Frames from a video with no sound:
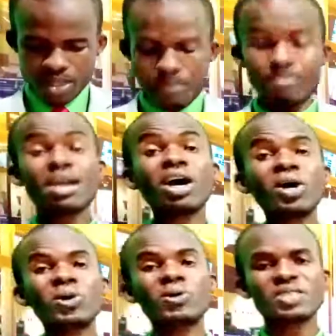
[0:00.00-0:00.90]

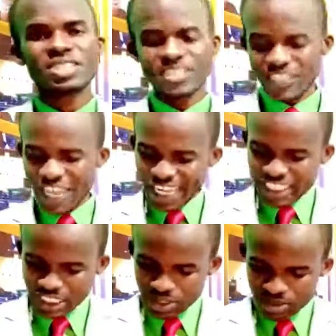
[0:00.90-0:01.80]
Behold, the
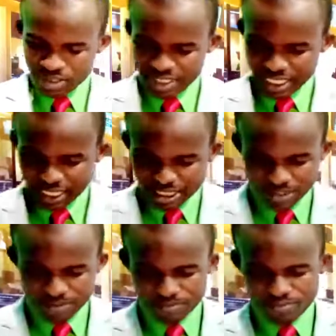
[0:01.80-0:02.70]
angels said,
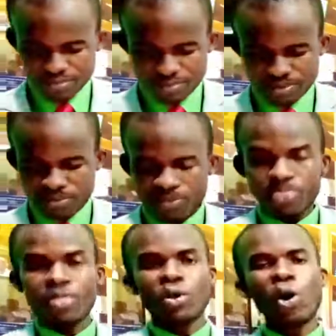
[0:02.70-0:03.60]

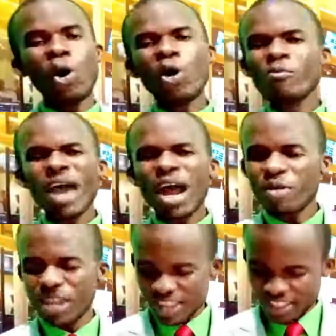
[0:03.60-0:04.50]
O
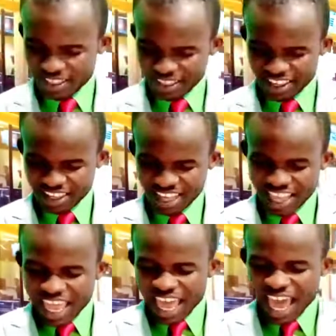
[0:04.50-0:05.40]
Mary,
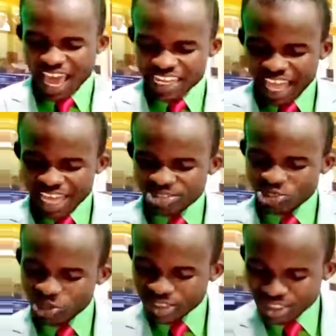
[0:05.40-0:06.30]
Allah has
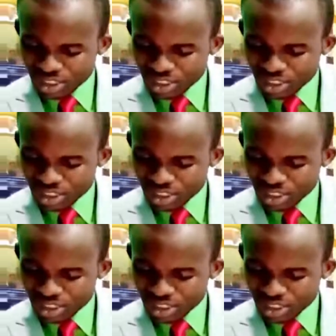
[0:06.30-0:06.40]
chosen